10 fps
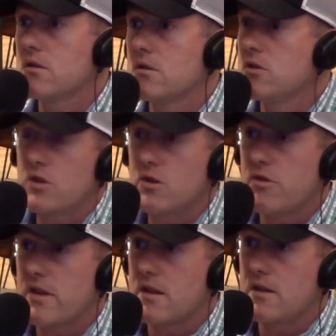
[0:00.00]
You
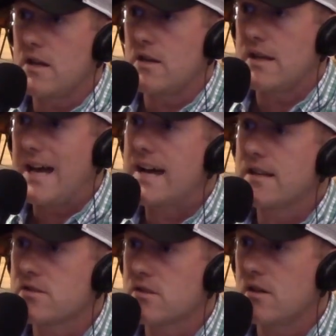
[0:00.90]
don't think it
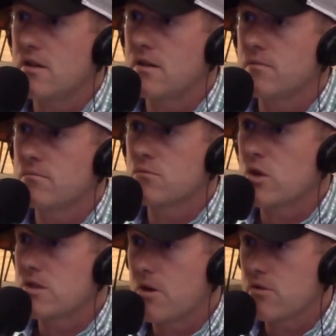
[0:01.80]
hides
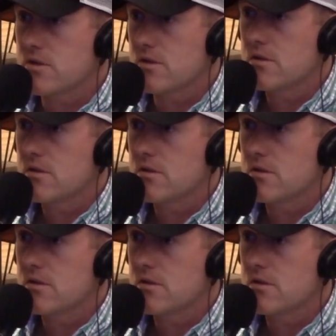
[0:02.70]
transparency?